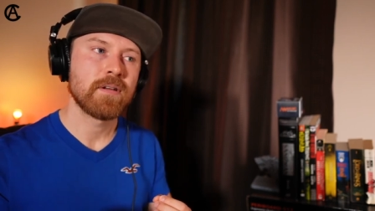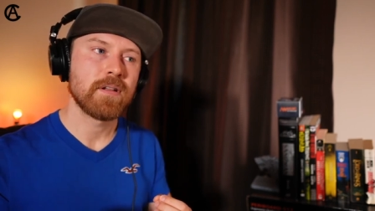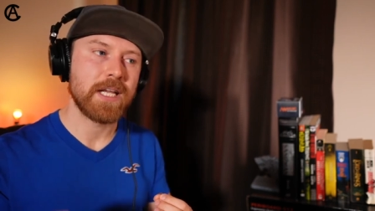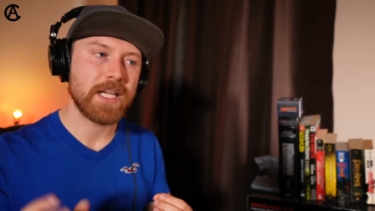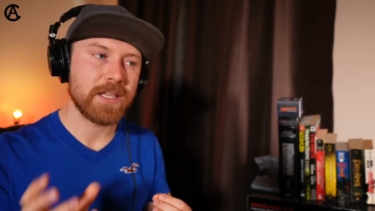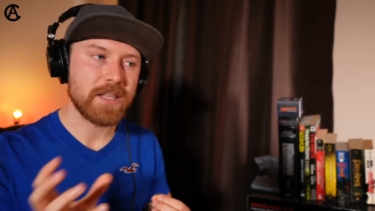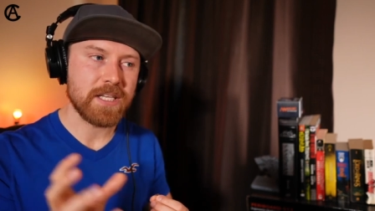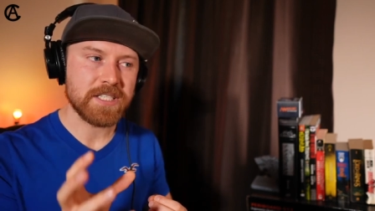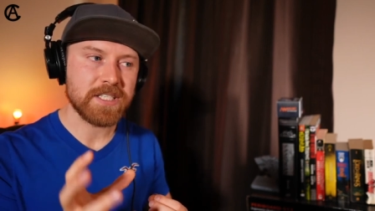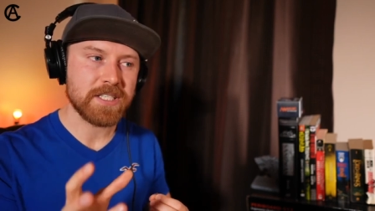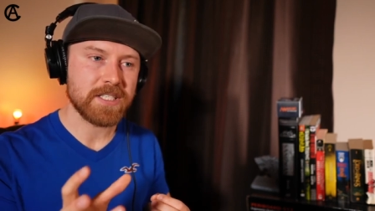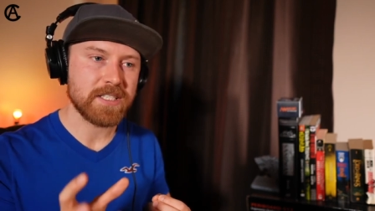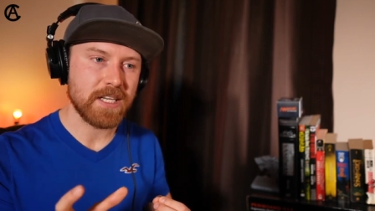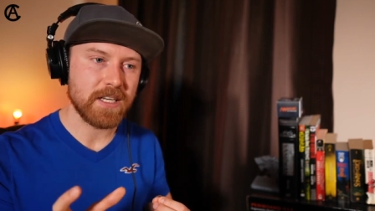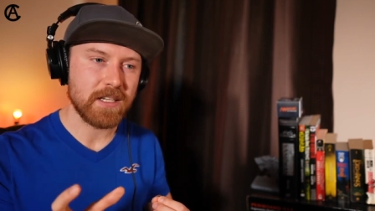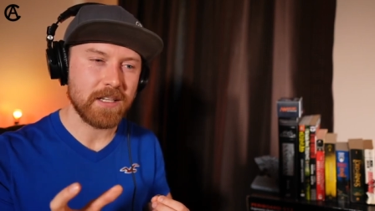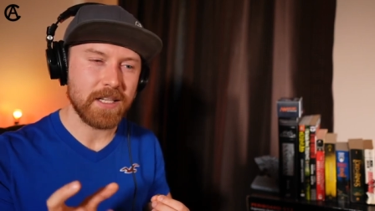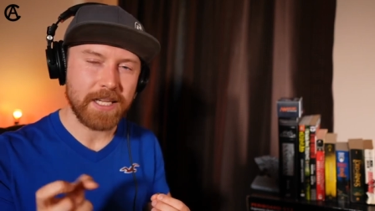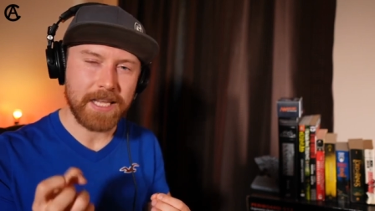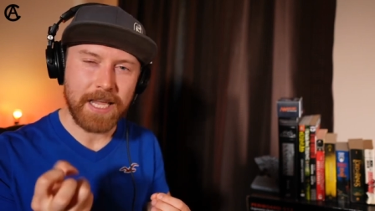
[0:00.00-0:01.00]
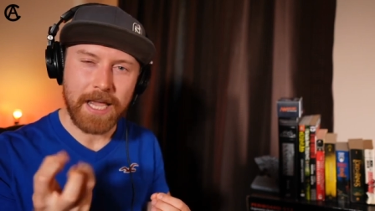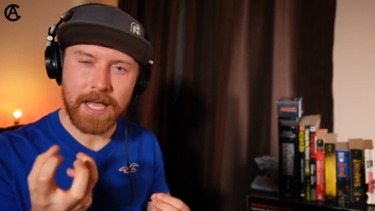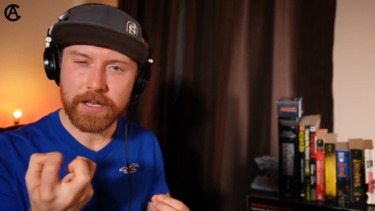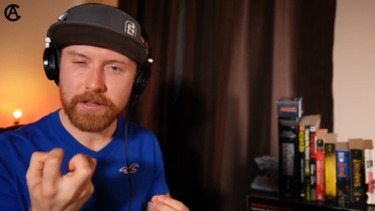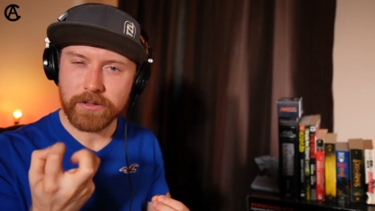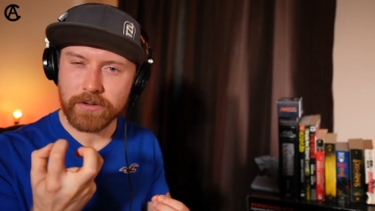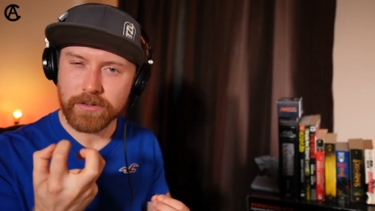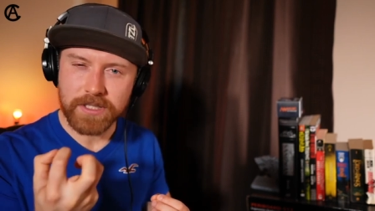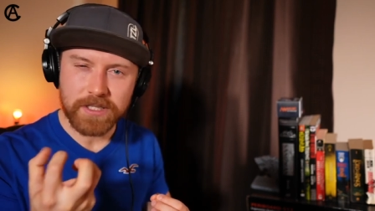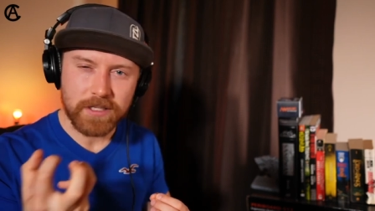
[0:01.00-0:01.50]
Like this still
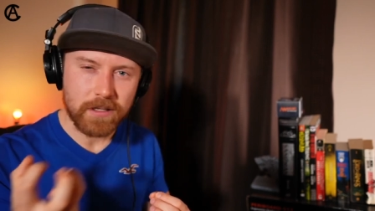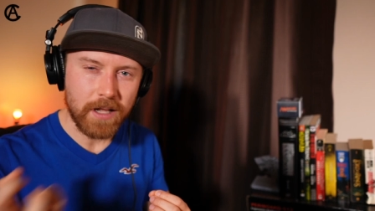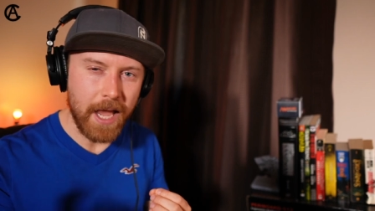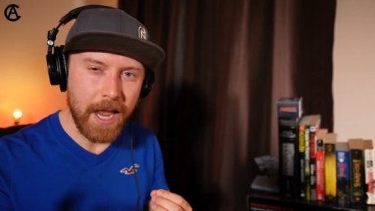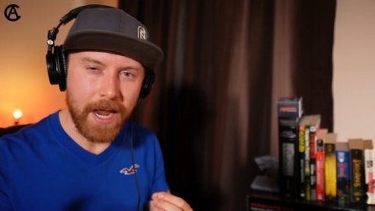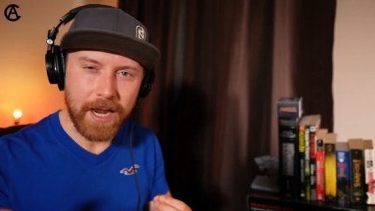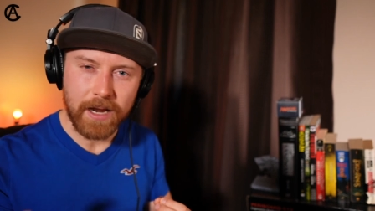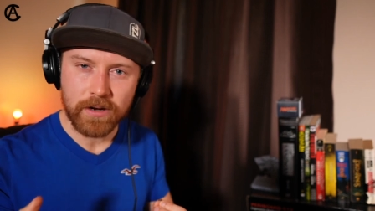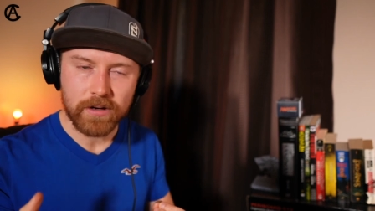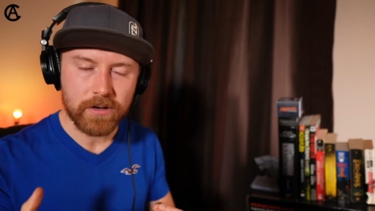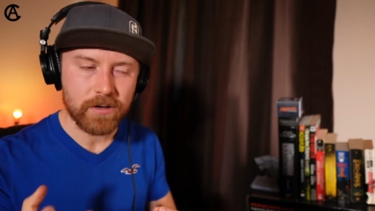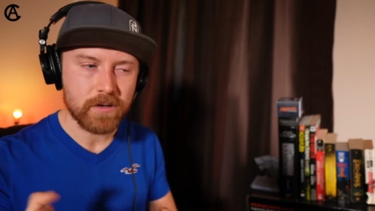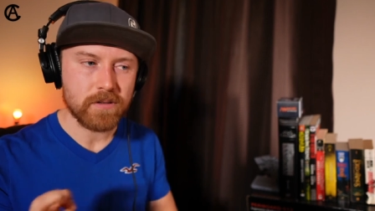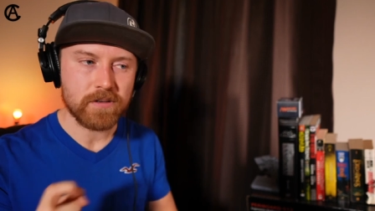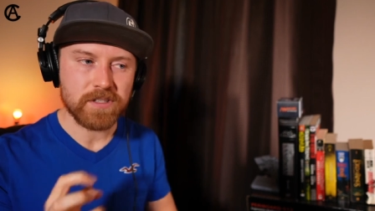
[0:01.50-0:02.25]
again, there's still anger,